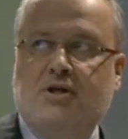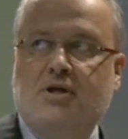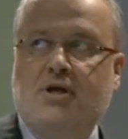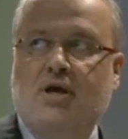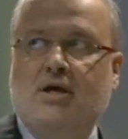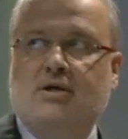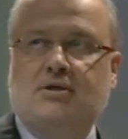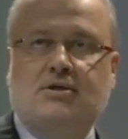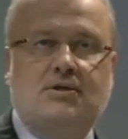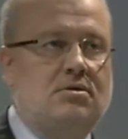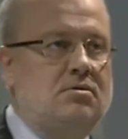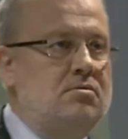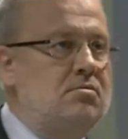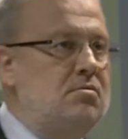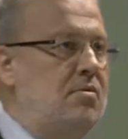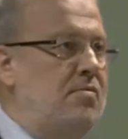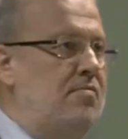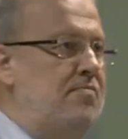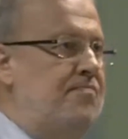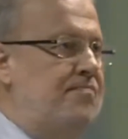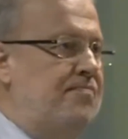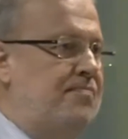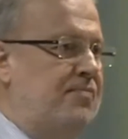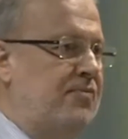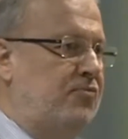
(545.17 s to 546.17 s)
yes.
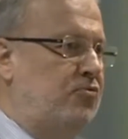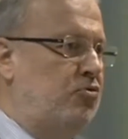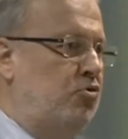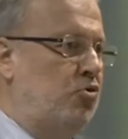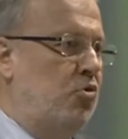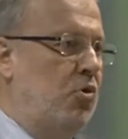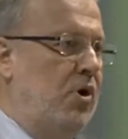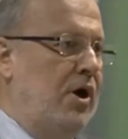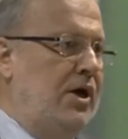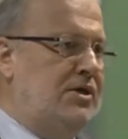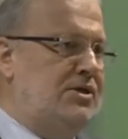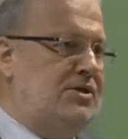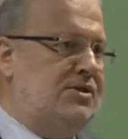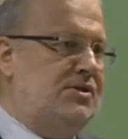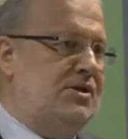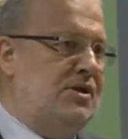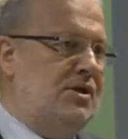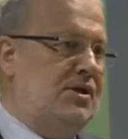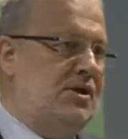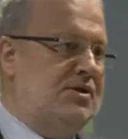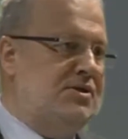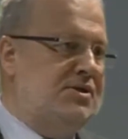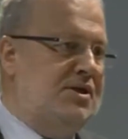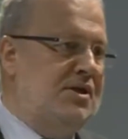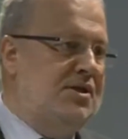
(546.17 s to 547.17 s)
To us,
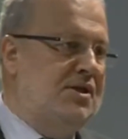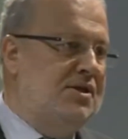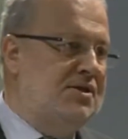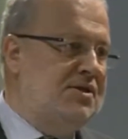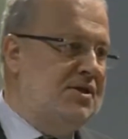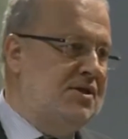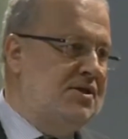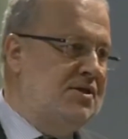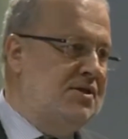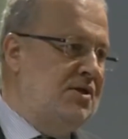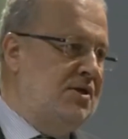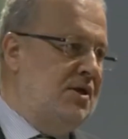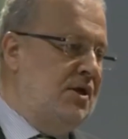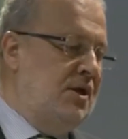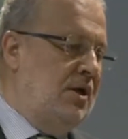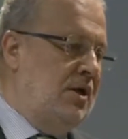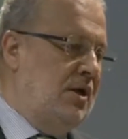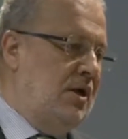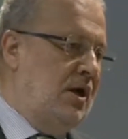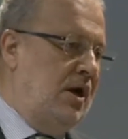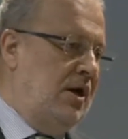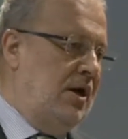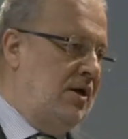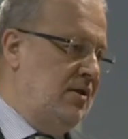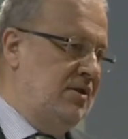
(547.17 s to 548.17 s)
citizens
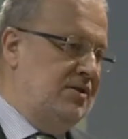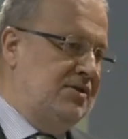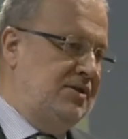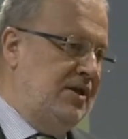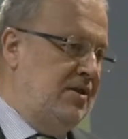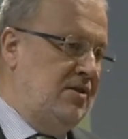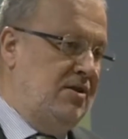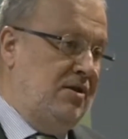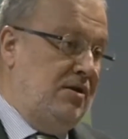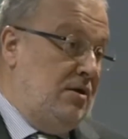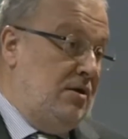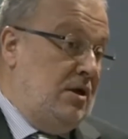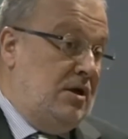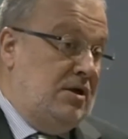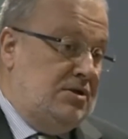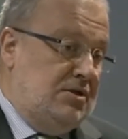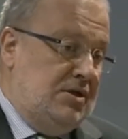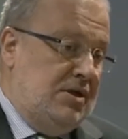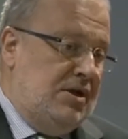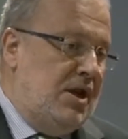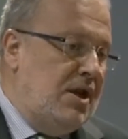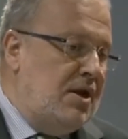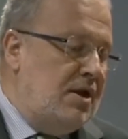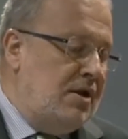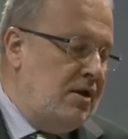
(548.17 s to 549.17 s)
are the center, as
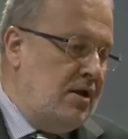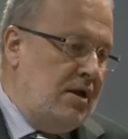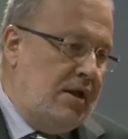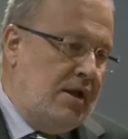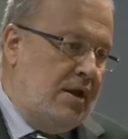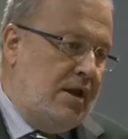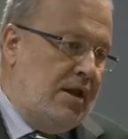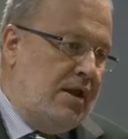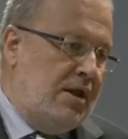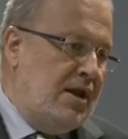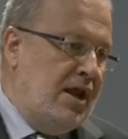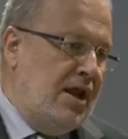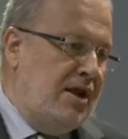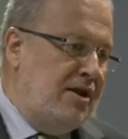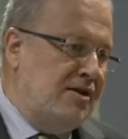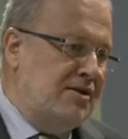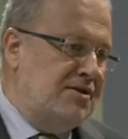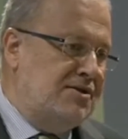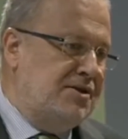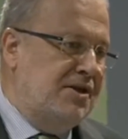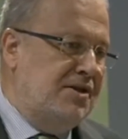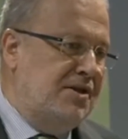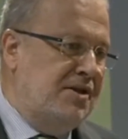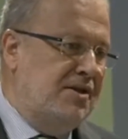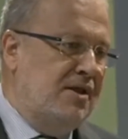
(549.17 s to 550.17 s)
in any
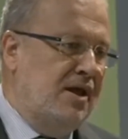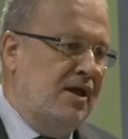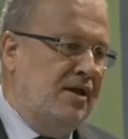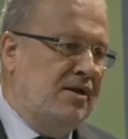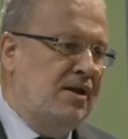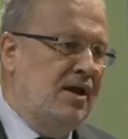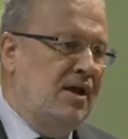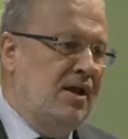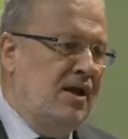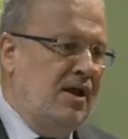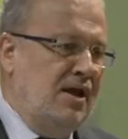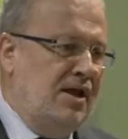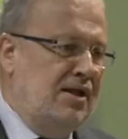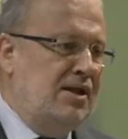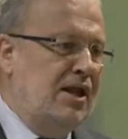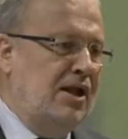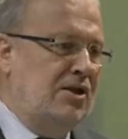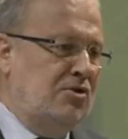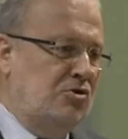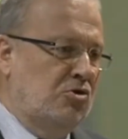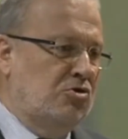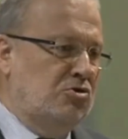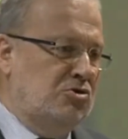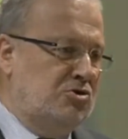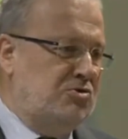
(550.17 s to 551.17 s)
city
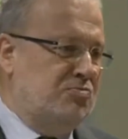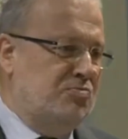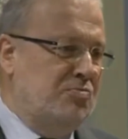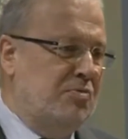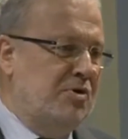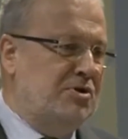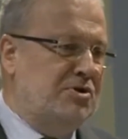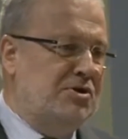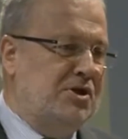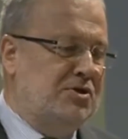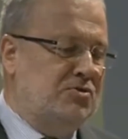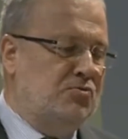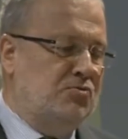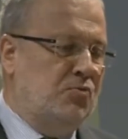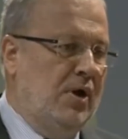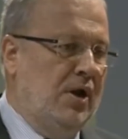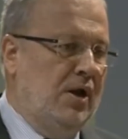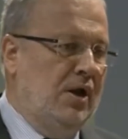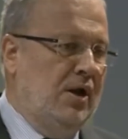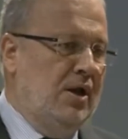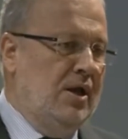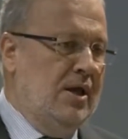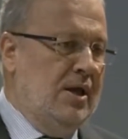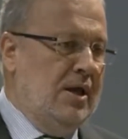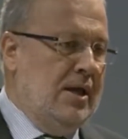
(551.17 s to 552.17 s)
that does business
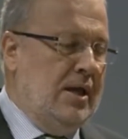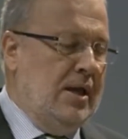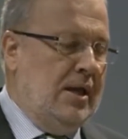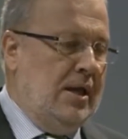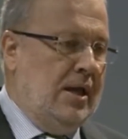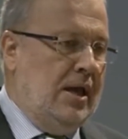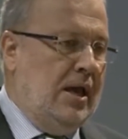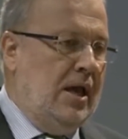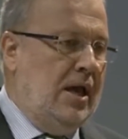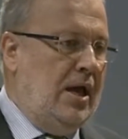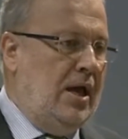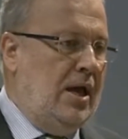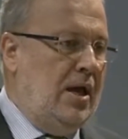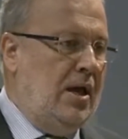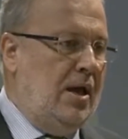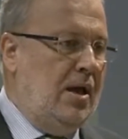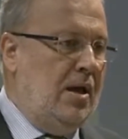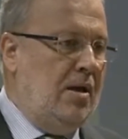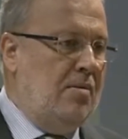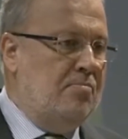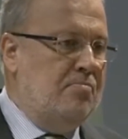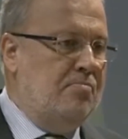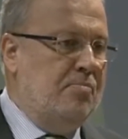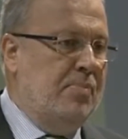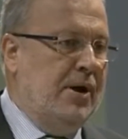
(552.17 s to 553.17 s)
well.
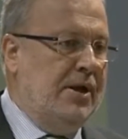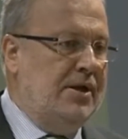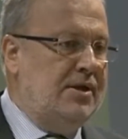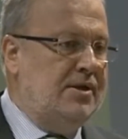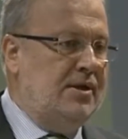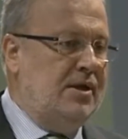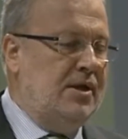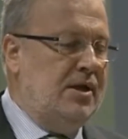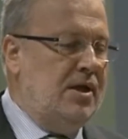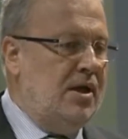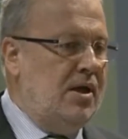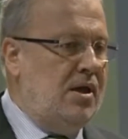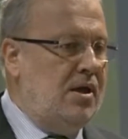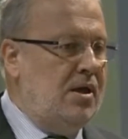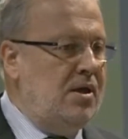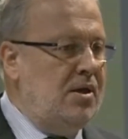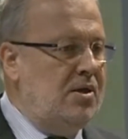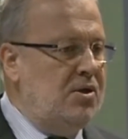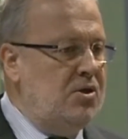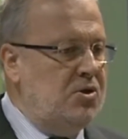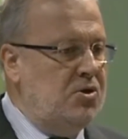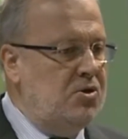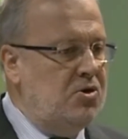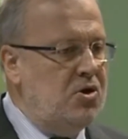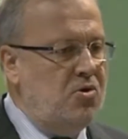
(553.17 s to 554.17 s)
But
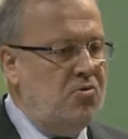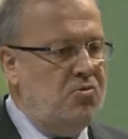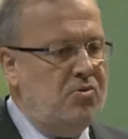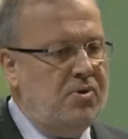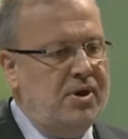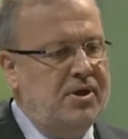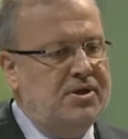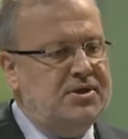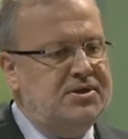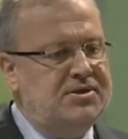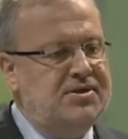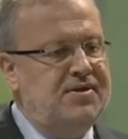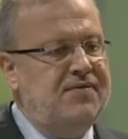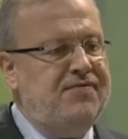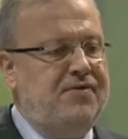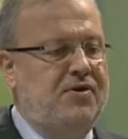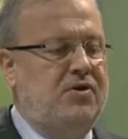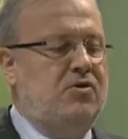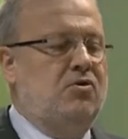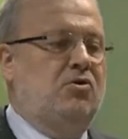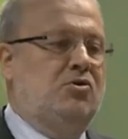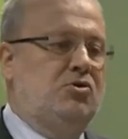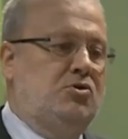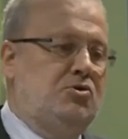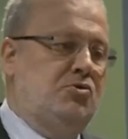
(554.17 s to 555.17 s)
you know, it's
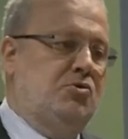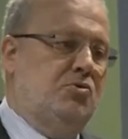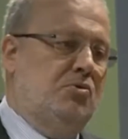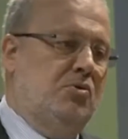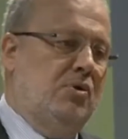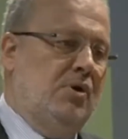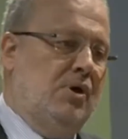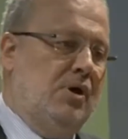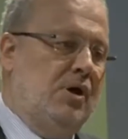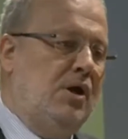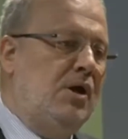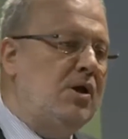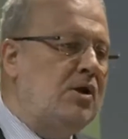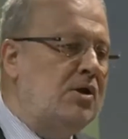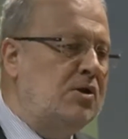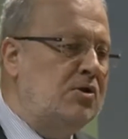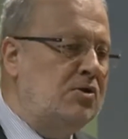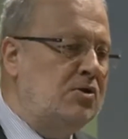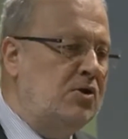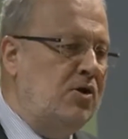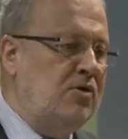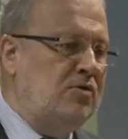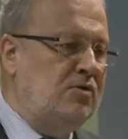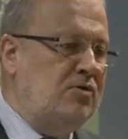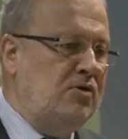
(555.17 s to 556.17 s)
difficult to
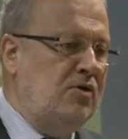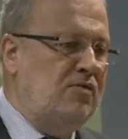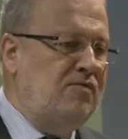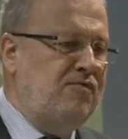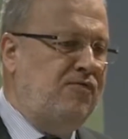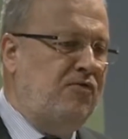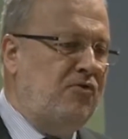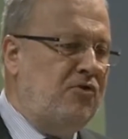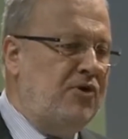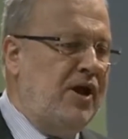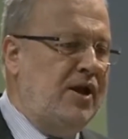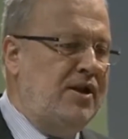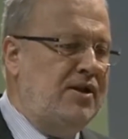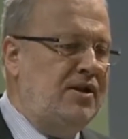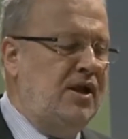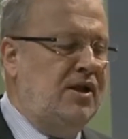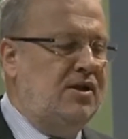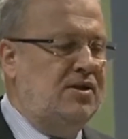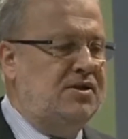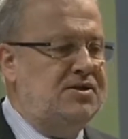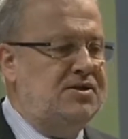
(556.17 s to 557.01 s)
don't forget that